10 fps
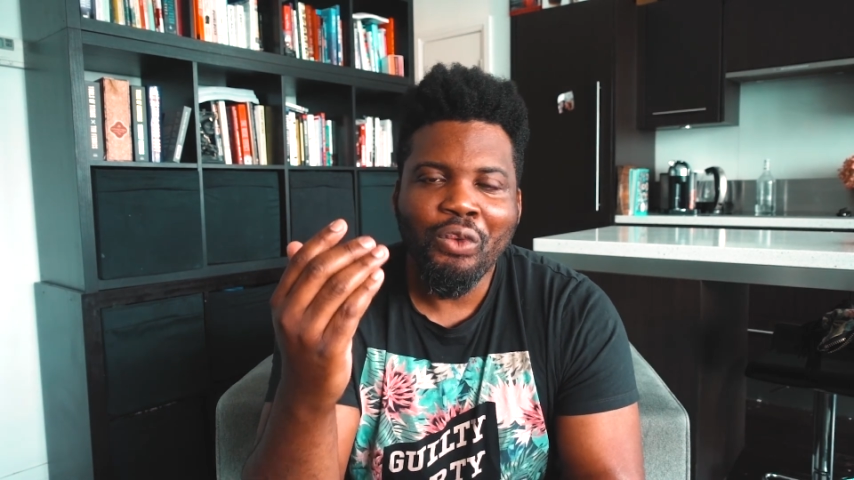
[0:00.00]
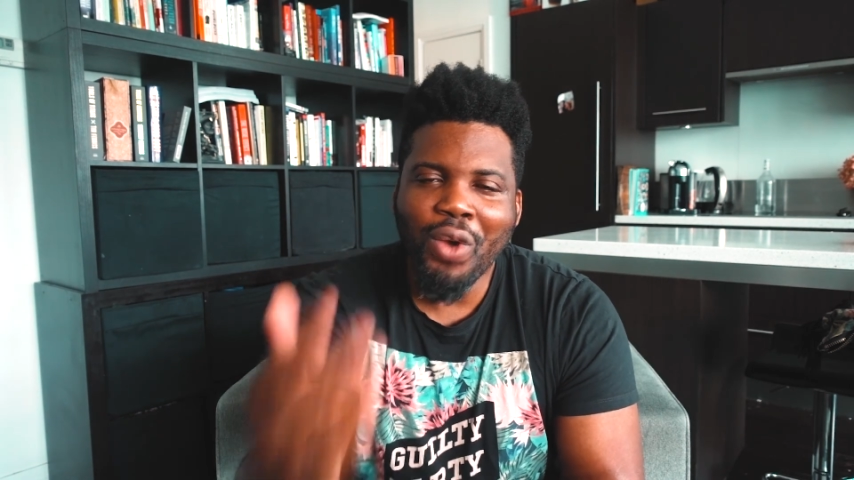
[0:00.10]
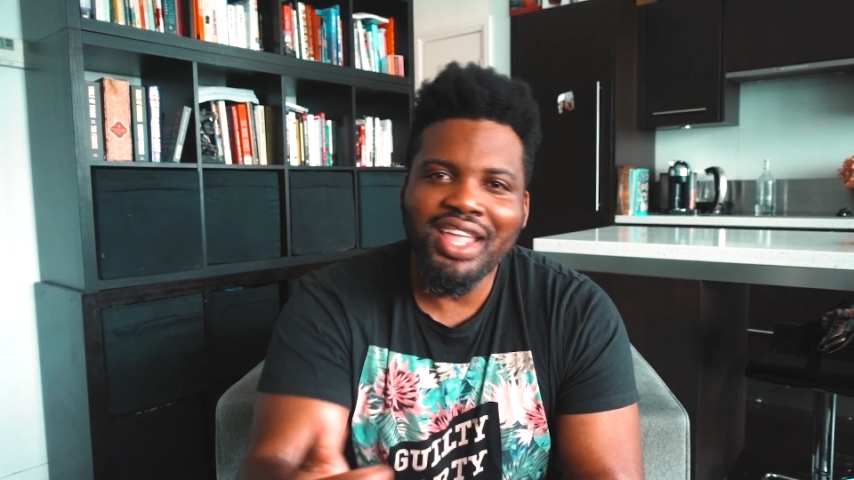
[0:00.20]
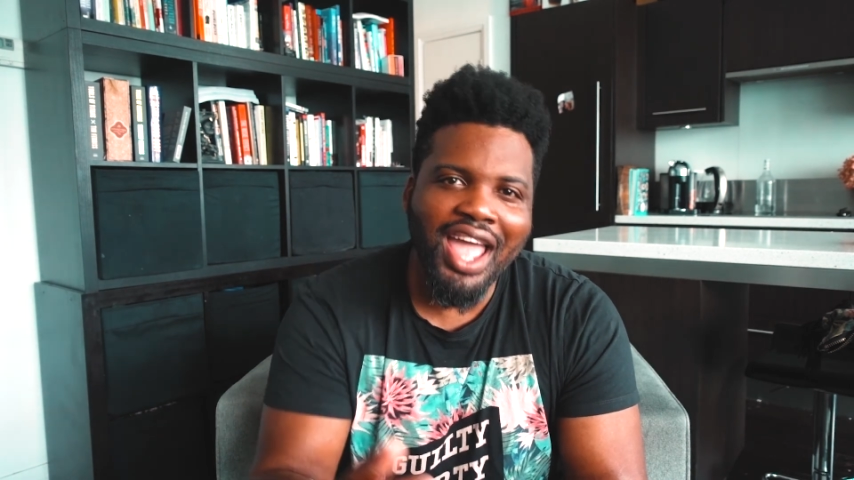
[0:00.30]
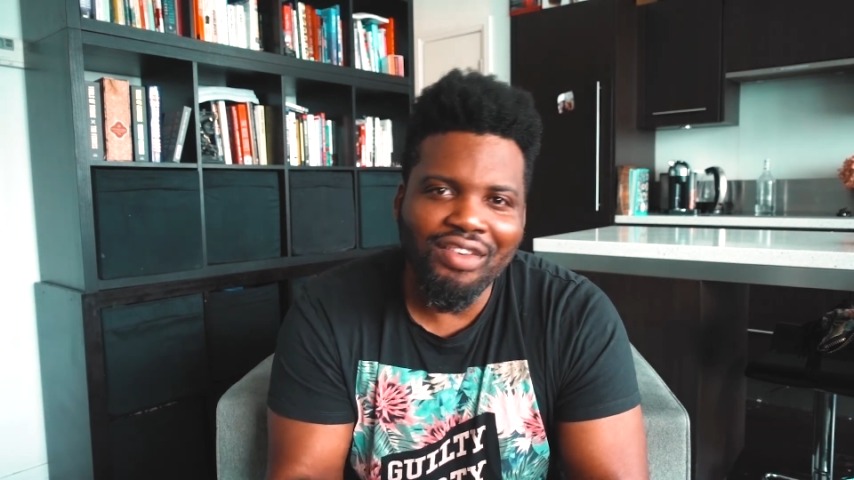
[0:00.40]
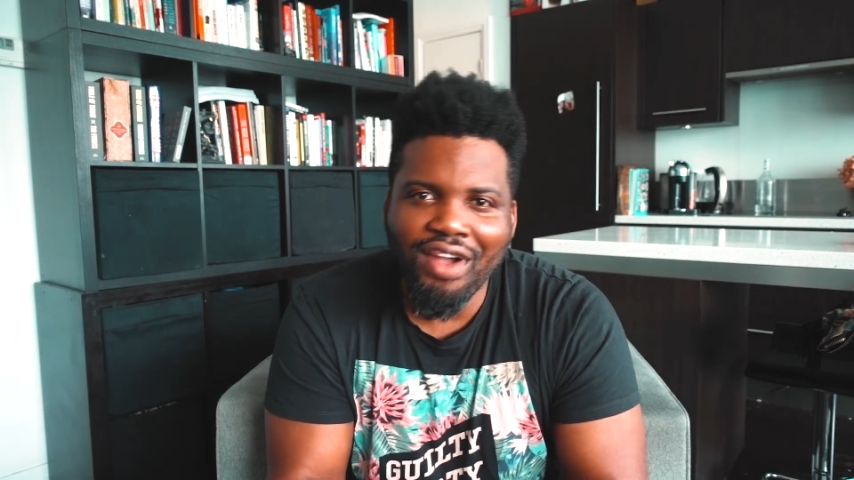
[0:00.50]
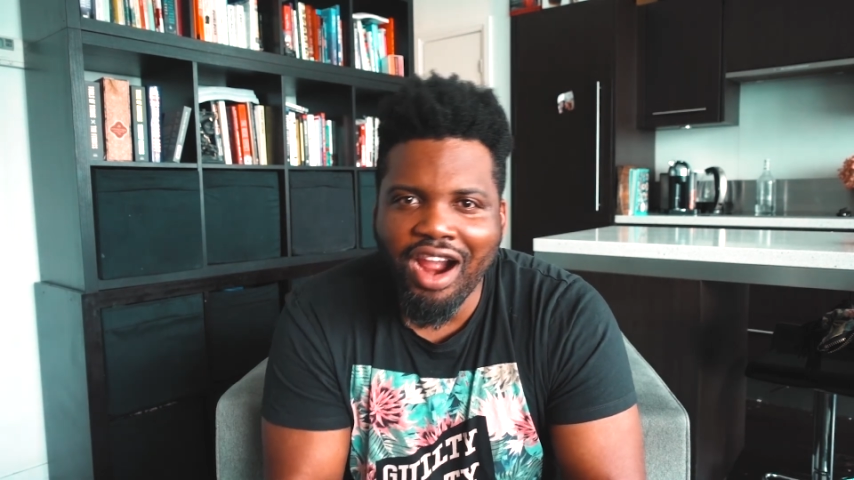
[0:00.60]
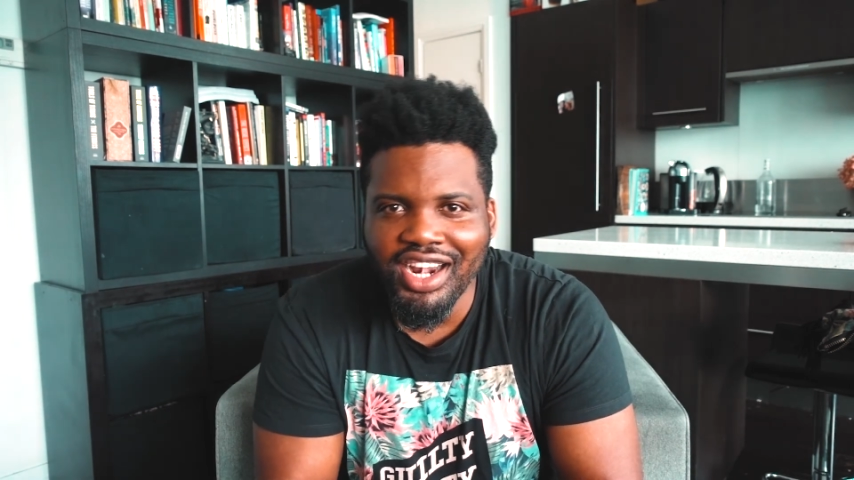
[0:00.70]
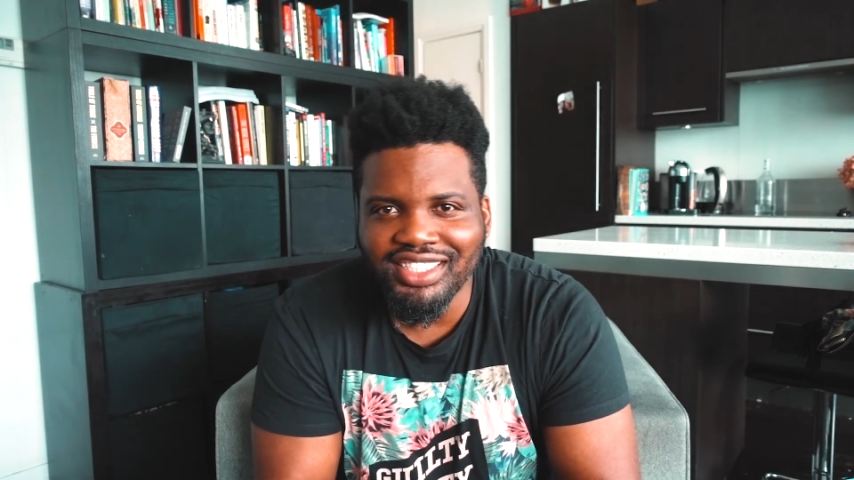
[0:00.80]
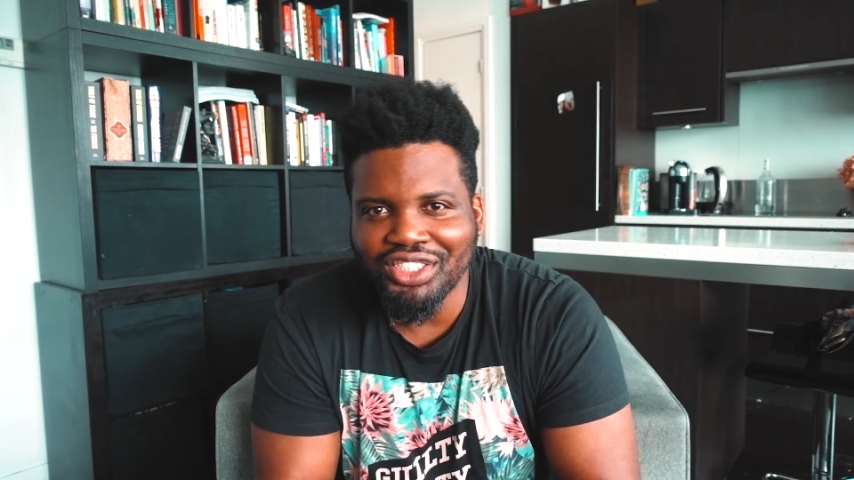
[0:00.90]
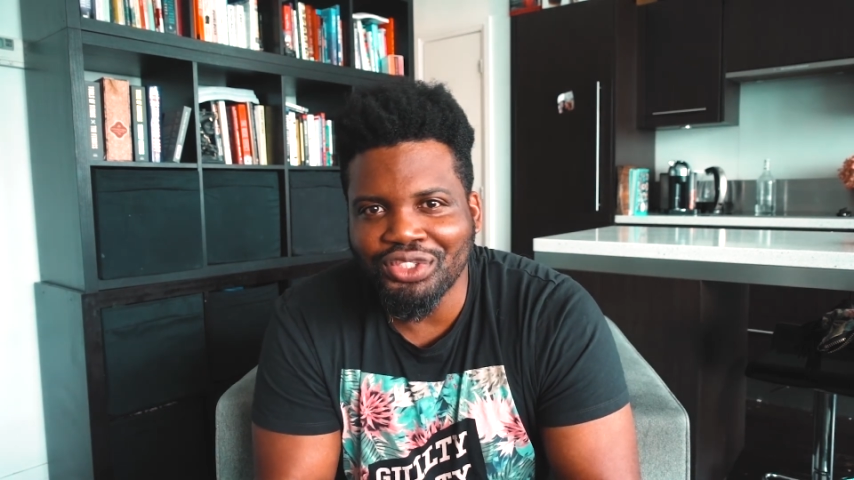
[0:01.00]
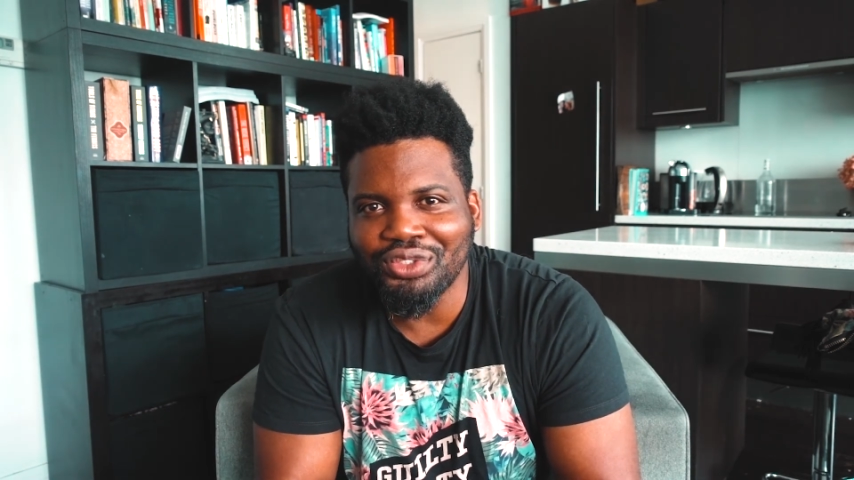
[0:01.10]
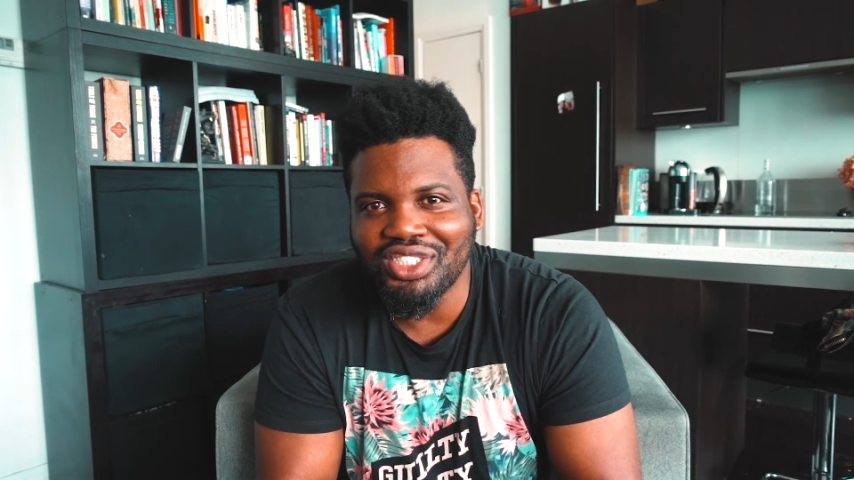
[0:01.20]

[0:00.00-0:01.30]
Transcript: what kind of artists I should